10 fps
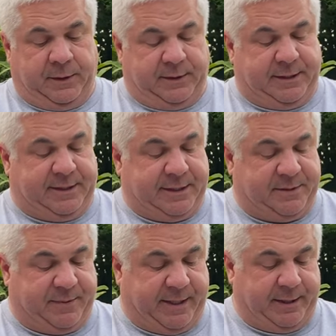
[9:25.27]
latex
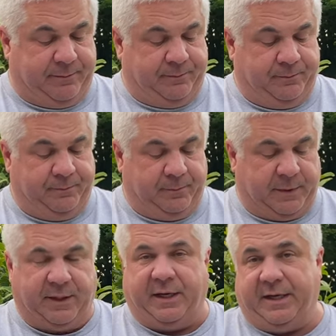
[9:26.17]
paint
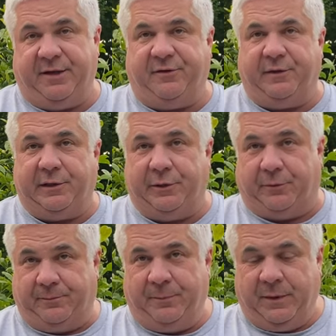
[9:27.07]
and adhesive and glue.
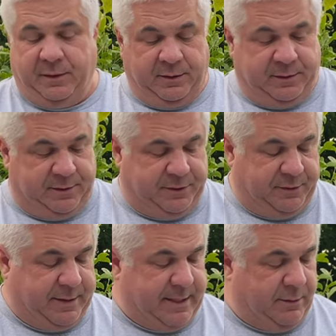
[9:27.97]
Let's do
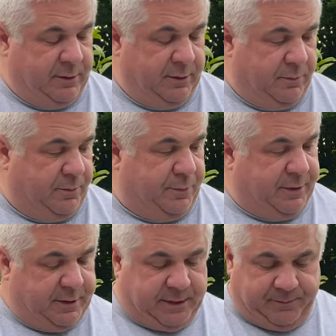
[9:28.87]
that. Put
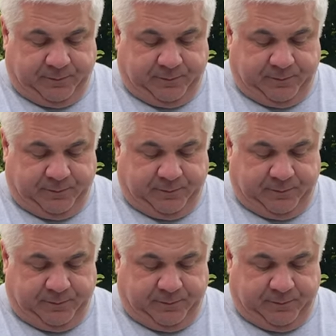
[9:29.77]
it on